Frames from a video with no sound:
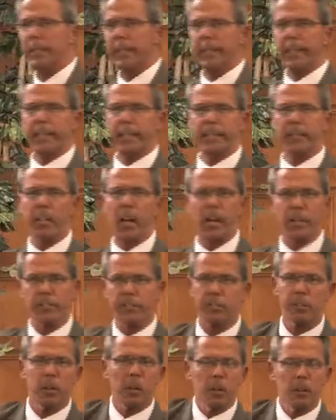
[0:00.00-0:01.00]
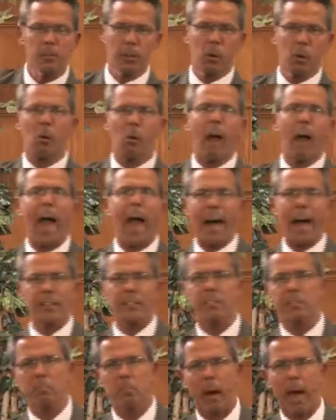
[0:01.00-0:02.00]
He does
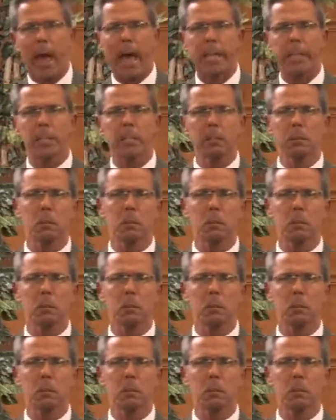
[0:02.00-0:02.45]
grass, man.